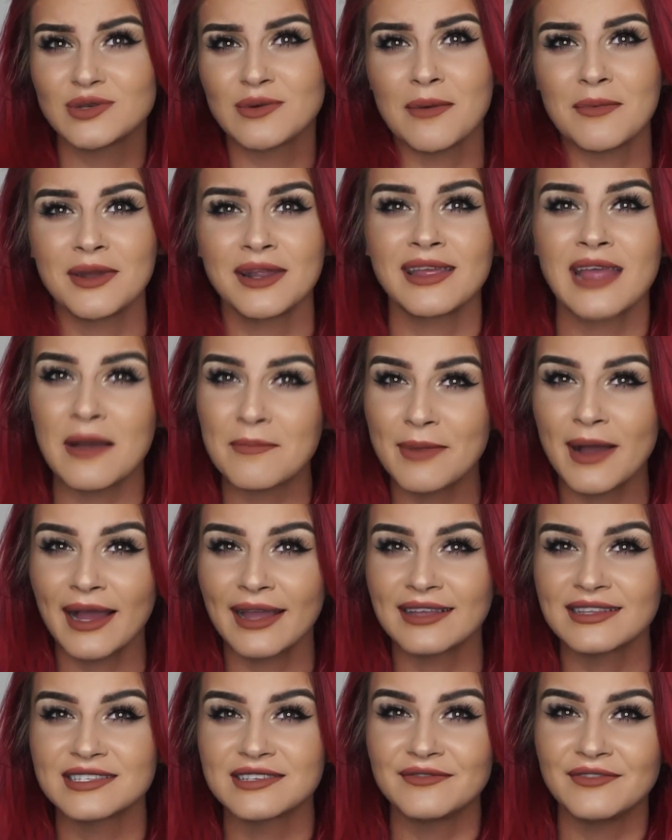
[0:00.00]
I'm gonna get back
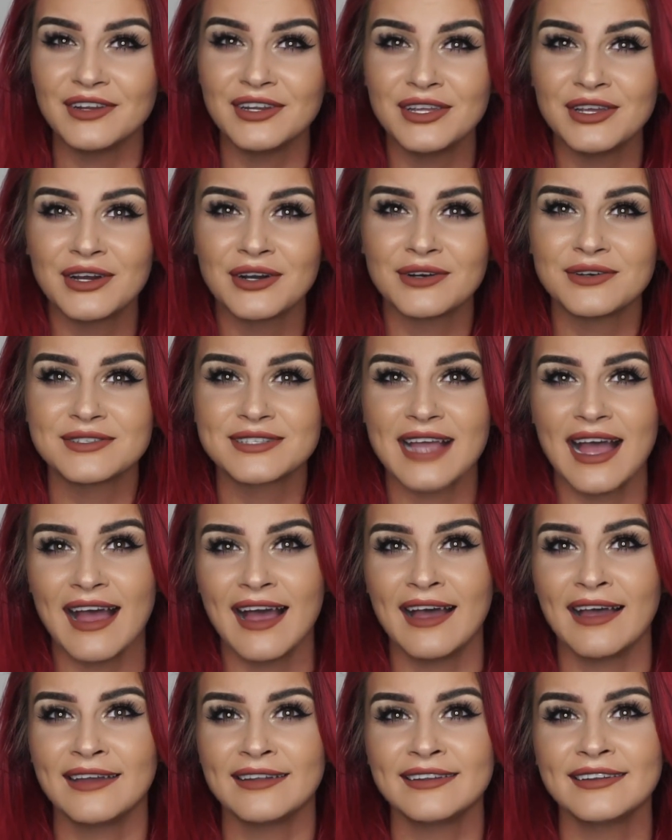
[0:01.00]
into videos,
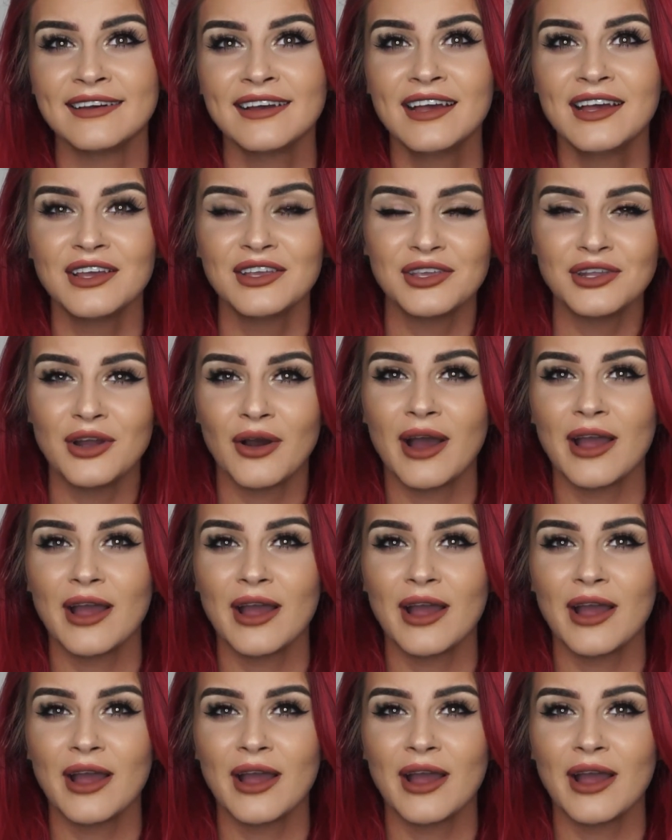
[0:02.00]
and you know,